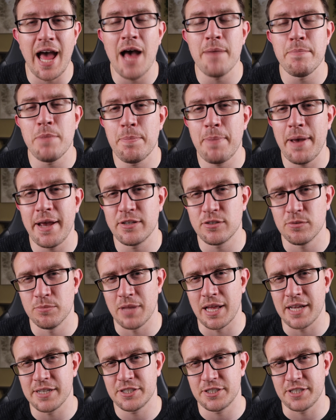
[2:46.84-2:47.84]
at my pace from
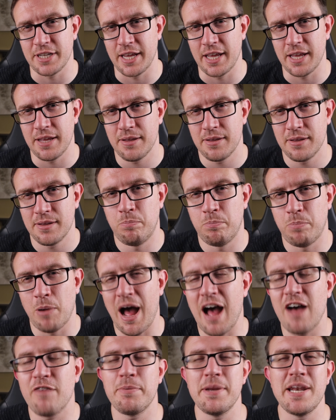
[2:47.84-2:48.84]
last year, but
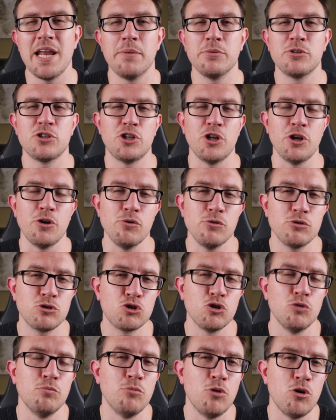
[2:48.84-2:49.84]
have been able to do
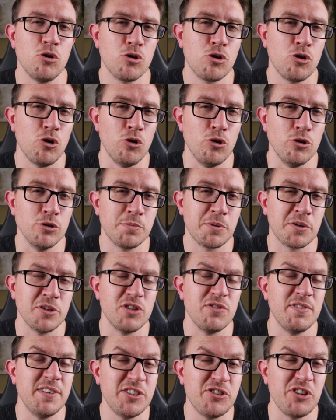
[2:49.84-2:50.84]
some more calls because
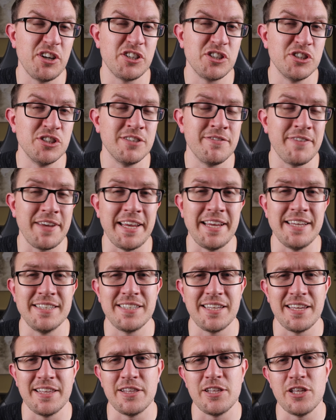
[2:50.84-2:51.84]
the restrictions have
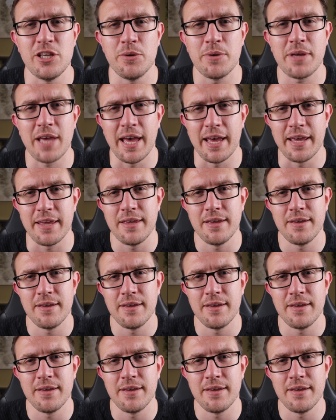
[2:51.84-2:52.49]
eased in the UK.